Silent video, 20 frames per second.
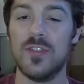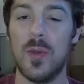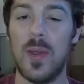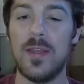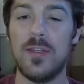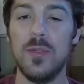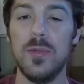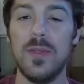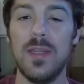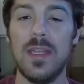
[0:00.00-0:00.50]
So I
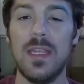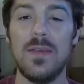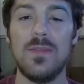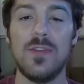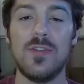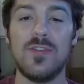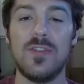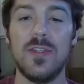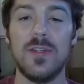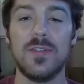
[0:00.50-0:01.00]
do get
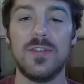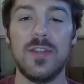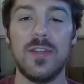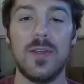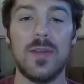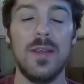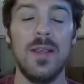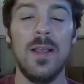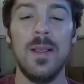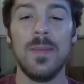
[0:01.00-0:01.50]
even shields
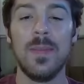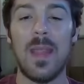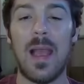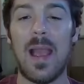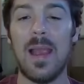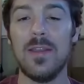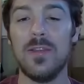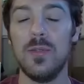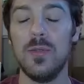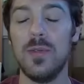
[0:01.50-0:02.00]
here.
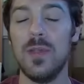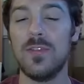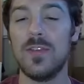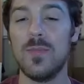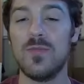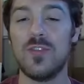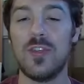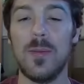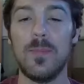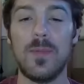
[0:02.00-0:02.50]
I do get
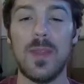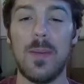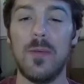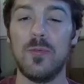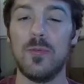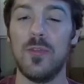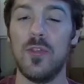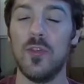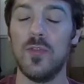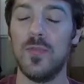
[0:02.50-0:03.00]
some chip
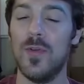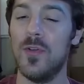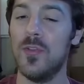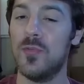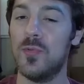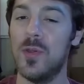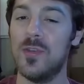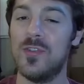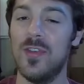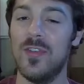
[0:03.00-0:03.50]
damage with those Volt
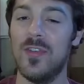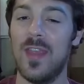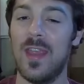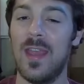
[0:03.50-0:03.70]
Switches,